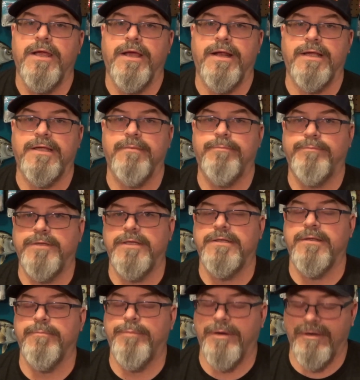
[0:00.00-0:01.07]
And I did
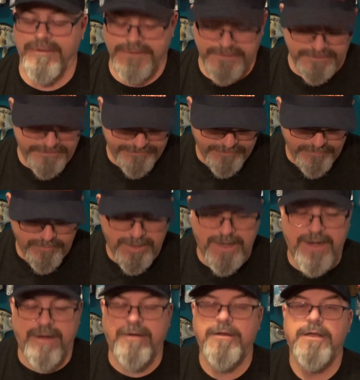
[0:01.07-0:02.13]
comparisons for a
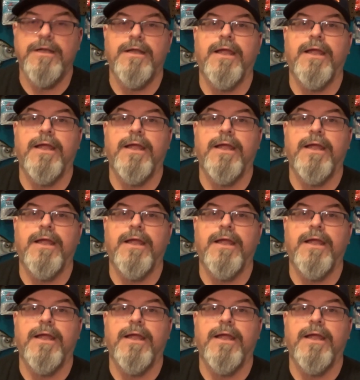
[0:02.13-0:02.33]
while,